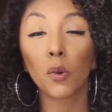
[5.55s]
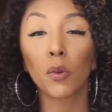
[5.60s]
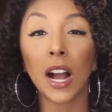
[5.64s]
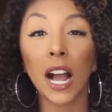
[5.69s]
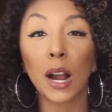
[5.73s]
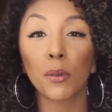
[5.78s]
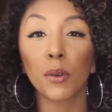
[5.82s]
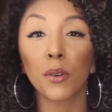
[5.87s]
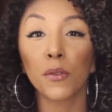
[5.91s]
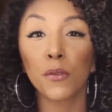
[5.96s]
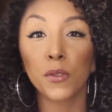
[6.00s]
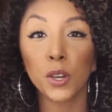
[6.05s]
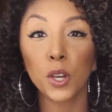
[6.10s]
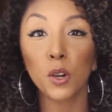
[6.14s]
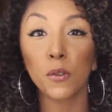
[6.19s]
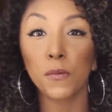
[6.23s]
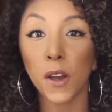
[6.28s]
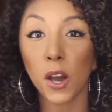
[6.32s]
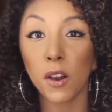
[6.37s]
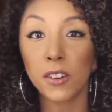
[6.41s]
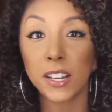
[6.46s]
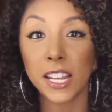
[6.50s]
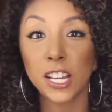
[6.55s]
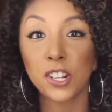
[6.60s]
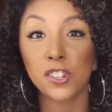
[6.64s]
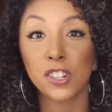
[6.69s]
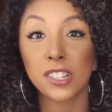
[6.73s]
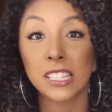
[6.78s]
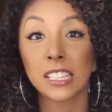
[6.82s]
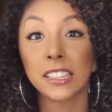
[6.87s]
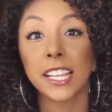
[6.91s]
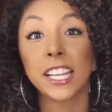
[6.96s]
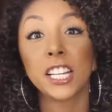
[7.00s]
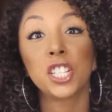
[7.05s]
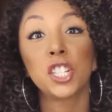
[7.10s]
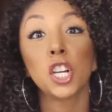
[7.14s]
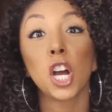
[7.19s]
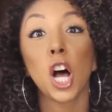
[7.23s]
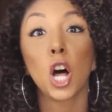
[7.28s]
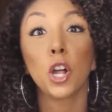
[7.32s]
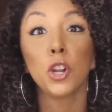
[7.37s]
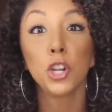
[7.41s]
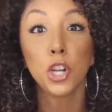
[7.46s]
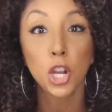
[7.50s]
where I review foundations and let
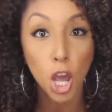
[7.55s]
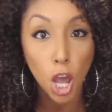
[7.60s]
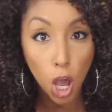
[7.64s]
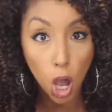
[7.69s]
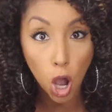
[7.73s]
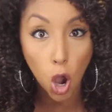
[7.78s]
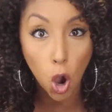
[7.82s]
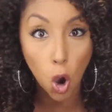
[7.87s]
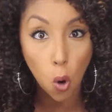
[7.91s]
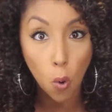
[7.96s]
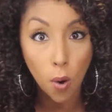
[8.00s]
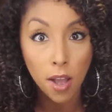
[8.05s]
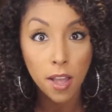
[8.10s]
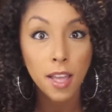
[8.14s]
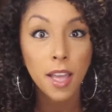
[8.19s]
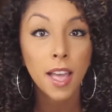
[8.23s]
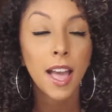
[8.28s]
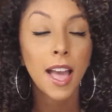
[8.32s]
y'all know